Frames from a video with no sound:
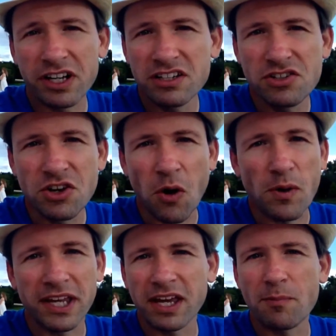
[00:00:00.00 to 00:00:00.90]
can you go
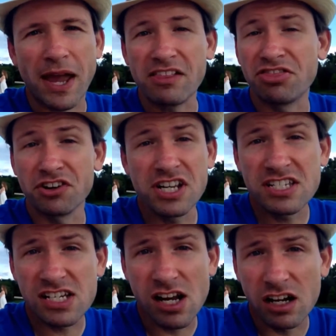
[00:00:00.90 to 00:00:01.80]
and get paid
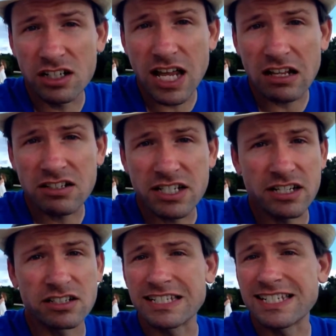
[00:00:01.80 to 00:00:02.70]
$3,600 a
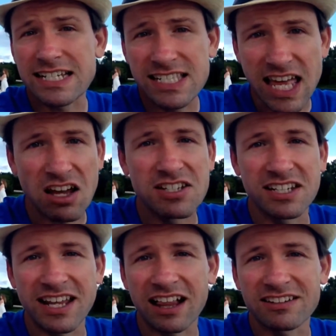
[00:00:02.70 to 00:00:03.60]
year to
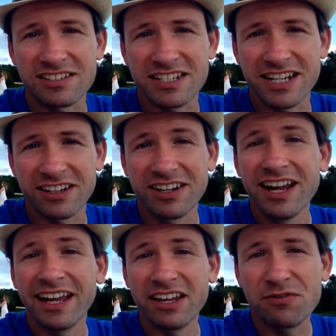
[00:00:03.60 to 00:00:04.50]
$6,000 a year
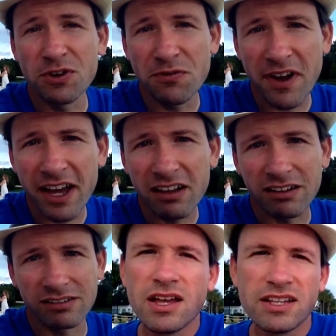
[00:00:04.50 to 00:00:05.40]
if you fail?
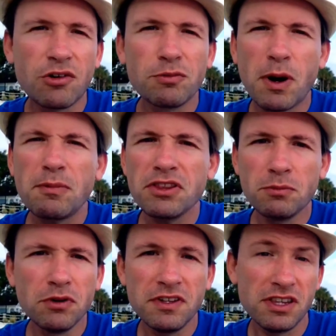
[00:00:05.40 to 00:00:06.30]
Now, remember the
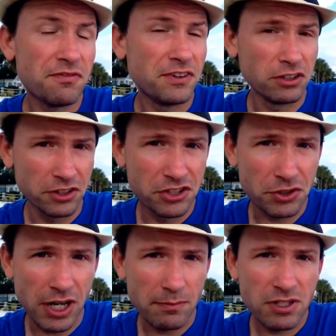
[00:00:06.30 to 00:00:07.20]
movie The Field of
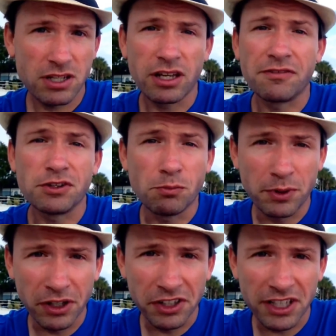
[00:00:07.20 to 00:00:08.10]
Dreams? If you
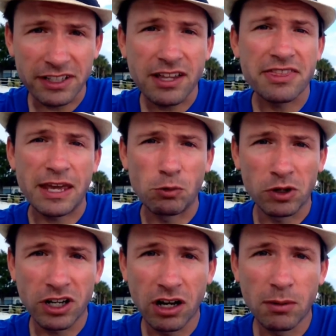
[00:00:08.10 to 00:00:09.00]
build it, they will
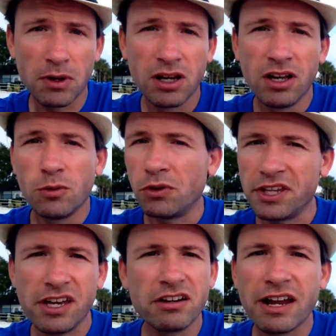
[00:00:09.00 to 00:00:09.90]
come. Well,
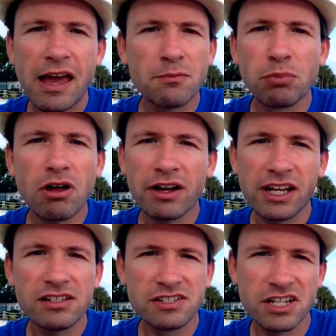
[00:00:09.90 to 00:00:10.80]
the internet and blogging
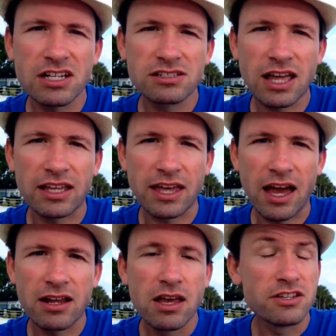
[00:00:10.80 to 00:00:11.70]
is just like that.
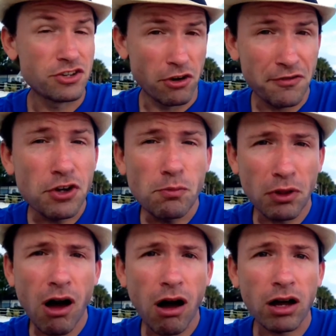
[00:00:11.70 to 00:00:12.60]
So if you
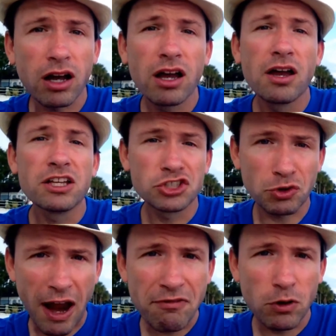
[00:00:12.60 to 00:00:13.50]
blog,
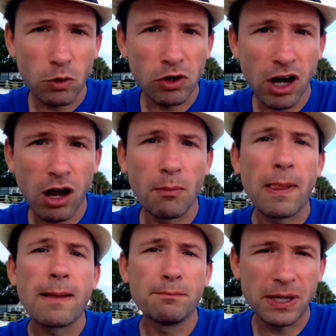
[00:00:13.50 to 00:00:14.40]
traffic will come.
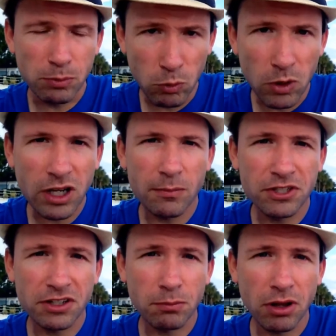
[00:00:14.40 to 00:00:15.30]
People will come
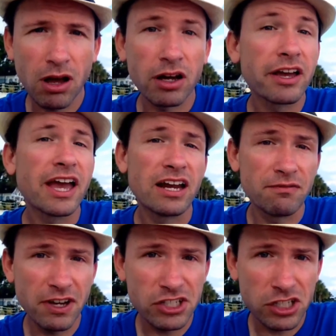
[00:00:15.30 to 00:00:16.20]
to your blog, and
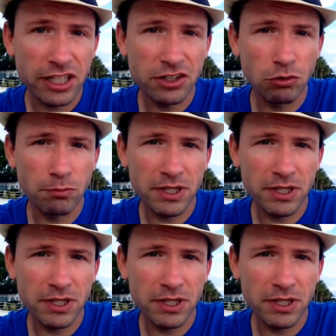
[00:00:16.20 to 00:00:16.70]
eventually you will be